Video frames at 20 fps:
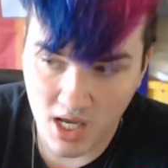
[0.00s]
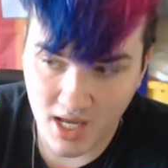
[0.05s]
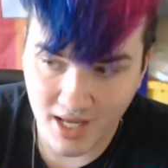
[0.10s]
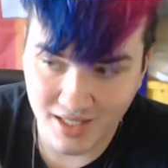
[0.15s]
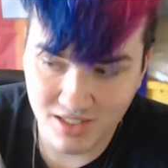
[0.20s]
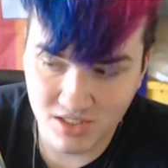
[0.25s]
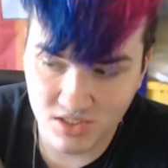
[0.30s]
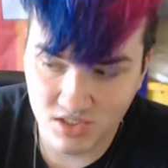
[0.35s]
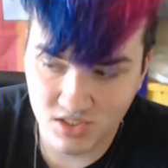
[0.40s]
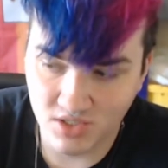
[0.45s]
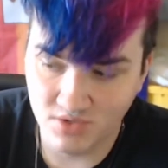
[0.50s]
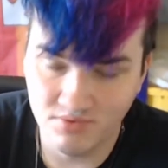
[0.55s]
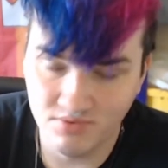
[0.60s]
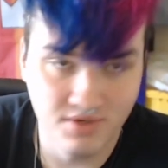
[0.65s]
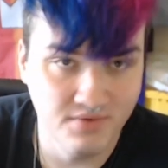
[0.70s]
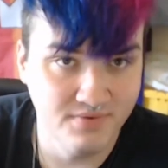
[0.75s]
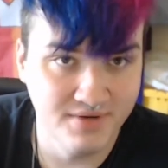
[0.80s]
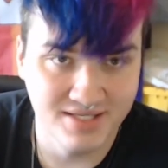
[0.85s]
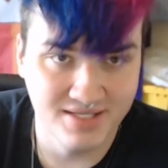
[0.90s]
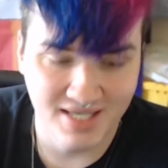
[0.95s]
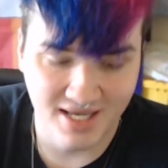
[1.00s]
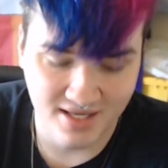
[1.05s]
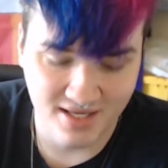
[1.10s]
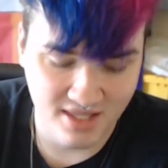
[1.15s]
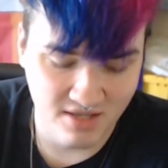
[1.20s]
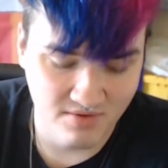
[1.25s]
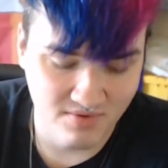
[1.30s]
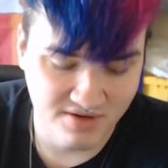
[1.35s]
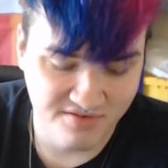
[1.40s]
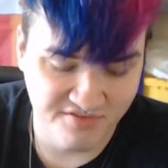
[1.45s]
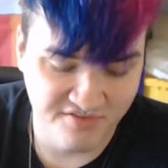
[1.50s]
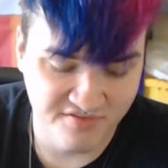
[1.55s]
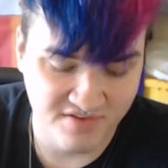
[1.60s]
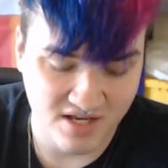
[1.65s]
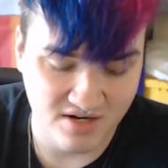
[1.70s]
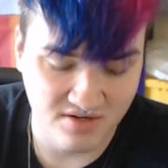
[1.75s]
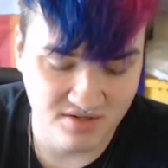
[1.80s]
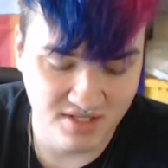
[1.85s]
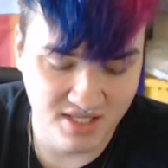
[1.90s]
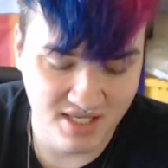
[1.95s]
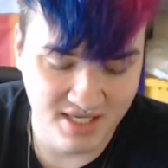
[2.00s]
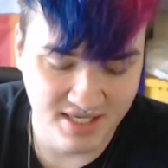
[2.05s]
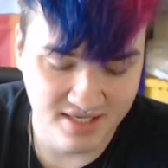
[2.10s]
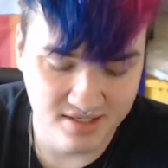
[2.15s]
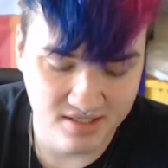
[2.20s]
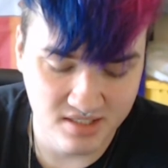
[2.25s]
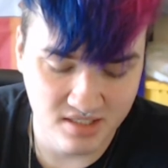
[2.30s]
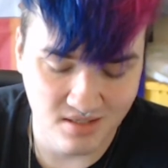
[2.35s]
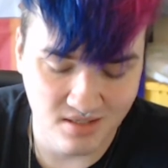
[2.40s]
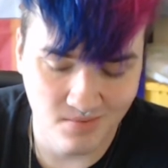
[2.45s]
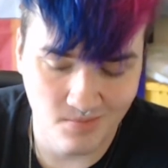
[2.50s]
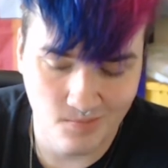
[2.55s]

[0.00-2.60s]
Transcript: I don't know exactly what fennel is,